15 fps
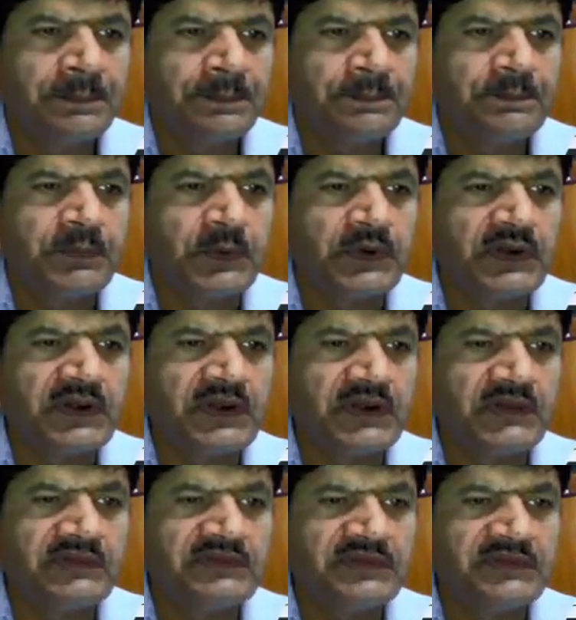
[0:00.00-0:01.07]
boundary
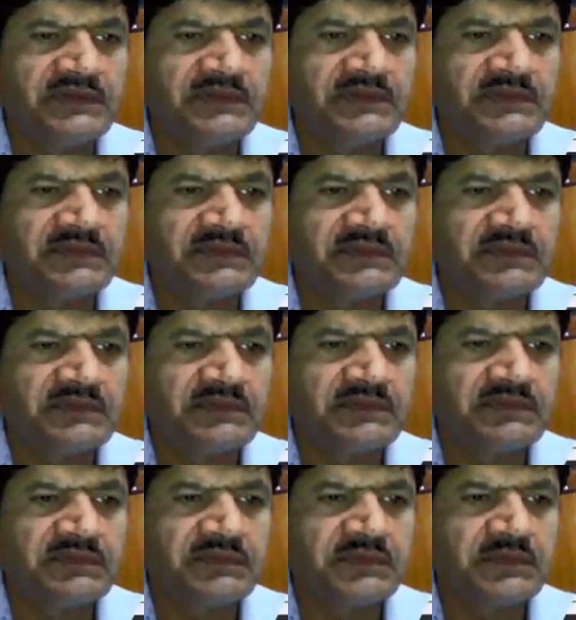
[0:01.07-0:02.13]
condition,
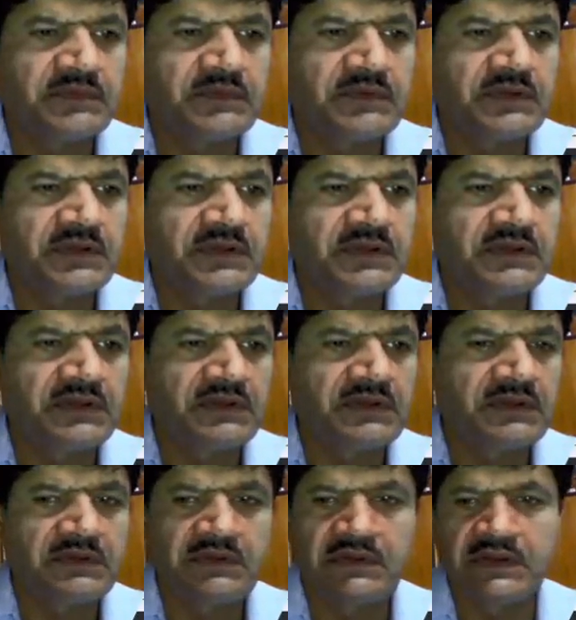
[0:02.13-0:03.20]
okay,
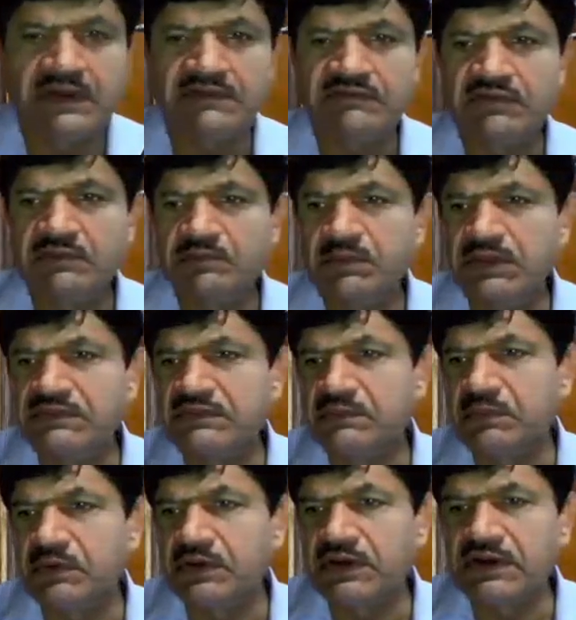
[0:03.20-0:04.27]
and we will place the
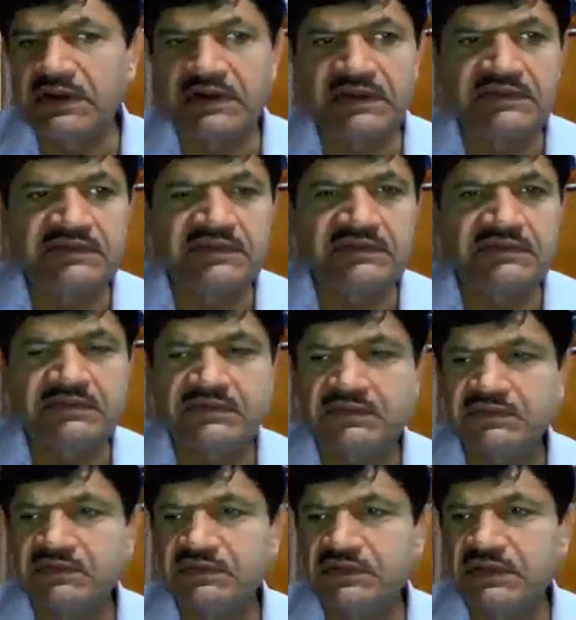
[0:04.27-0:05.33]
boundary conditions
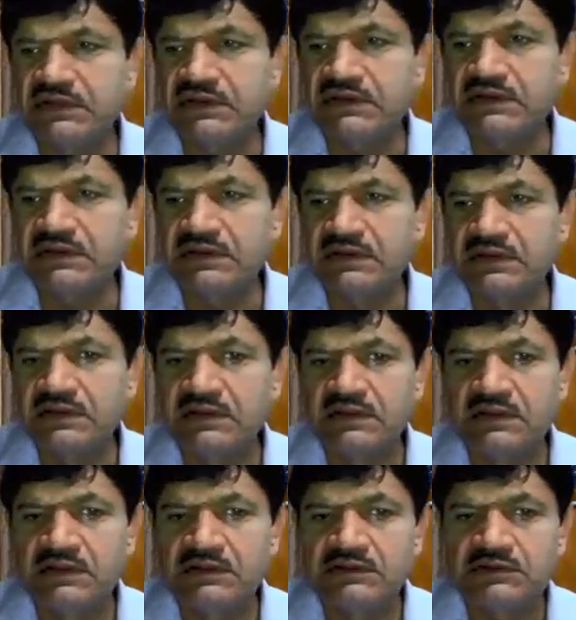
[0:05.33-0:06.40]
over there.
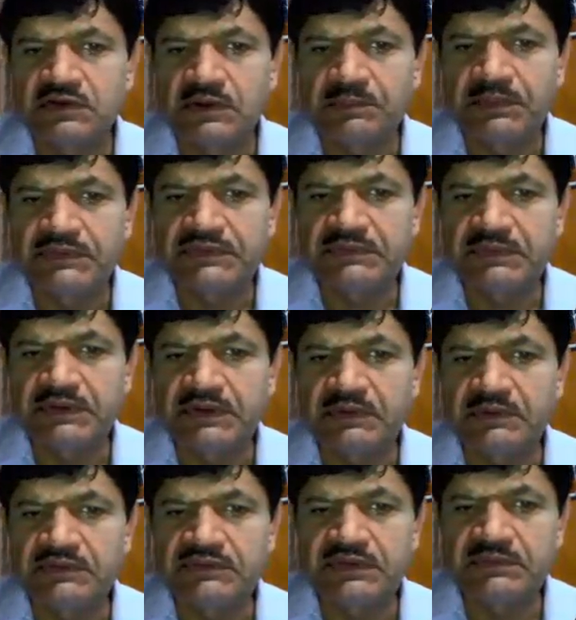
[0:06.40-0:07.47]
So upstream and
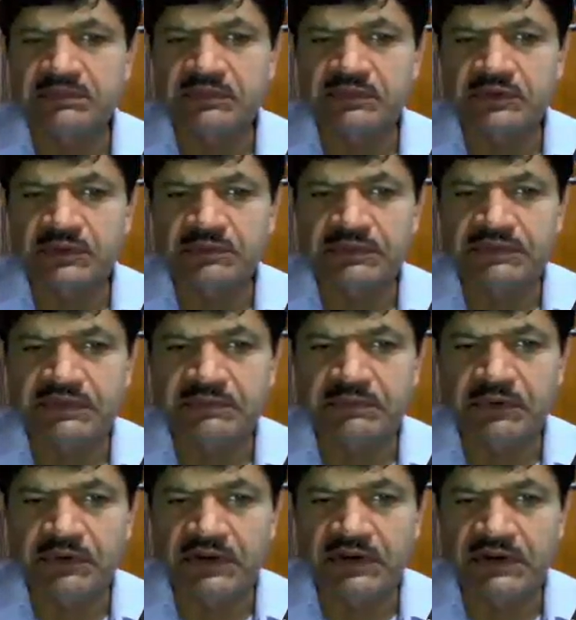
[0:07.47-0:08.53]
downstream. So upstream
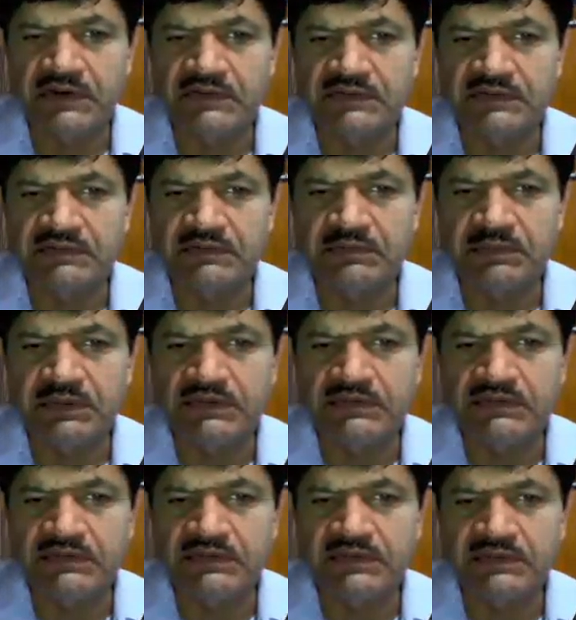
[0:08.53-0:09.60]
boundary condition it will
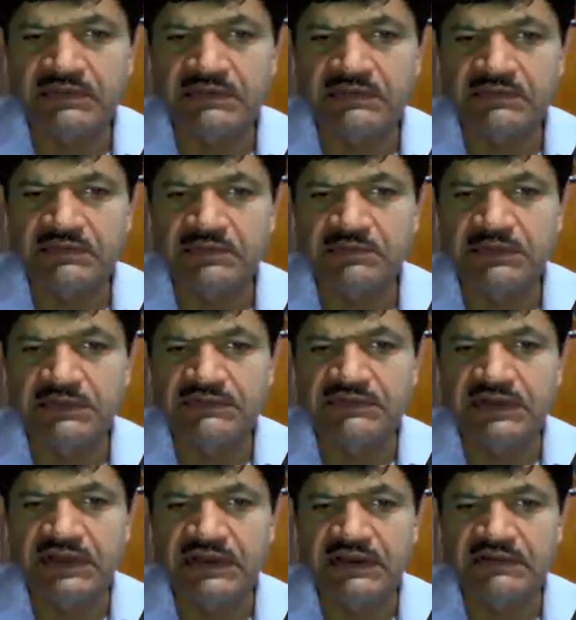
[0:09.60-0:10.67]
place. So BC
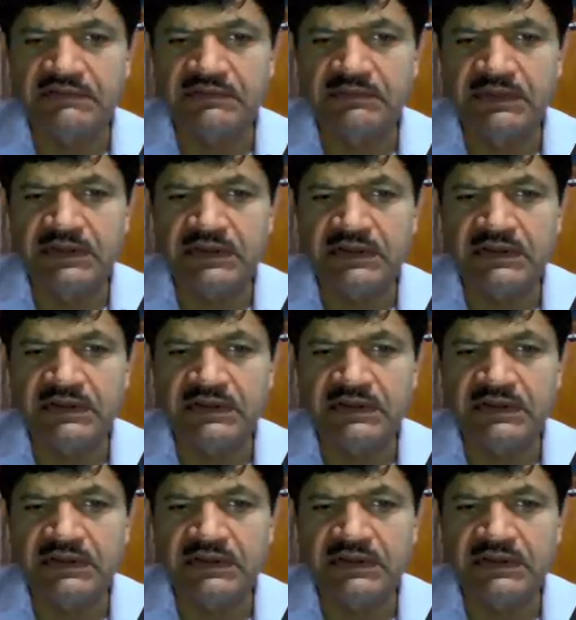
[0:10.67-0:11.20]
line it will make